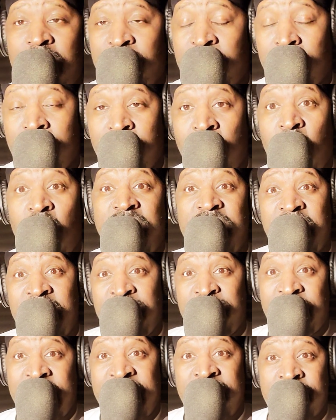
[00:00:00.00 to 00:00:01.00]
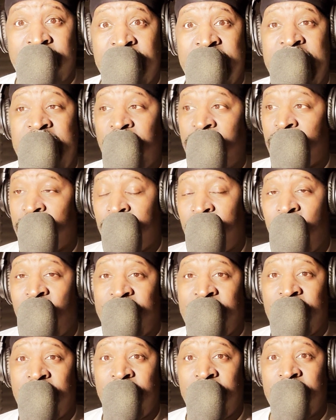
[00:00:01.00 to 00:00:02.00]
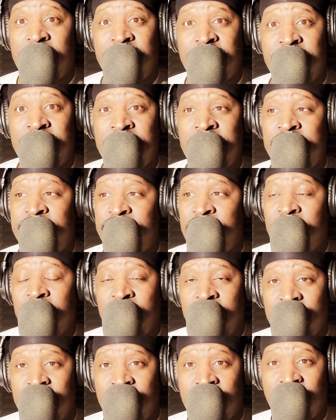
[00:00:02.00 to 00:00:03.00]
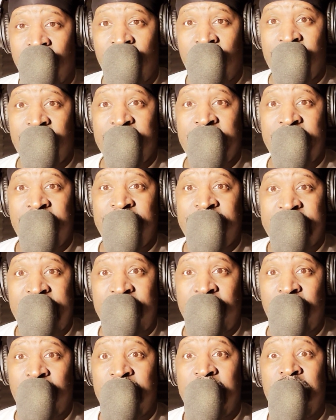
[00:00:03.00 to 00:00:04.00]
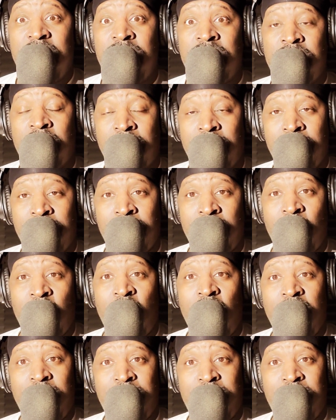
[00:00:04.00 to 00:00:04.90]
The more they investigate, the more they look into this, the longer they sit on it, the more